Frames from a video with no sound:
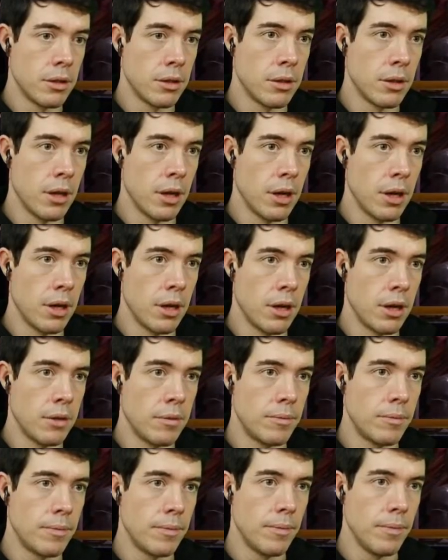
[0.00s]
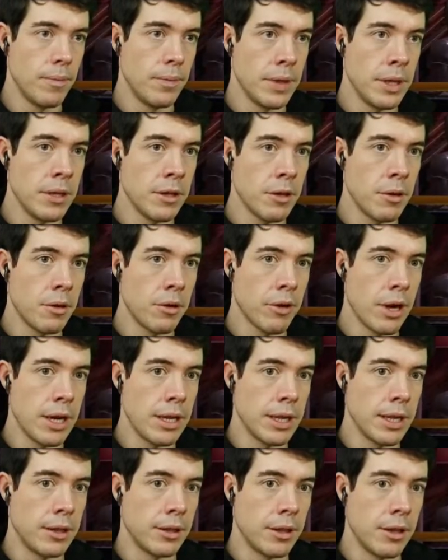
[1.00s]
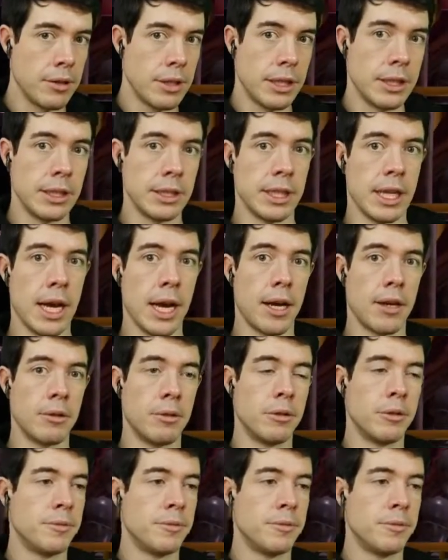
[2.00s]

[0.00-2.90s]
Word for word: Uh, didn't do a great deal though, did it now?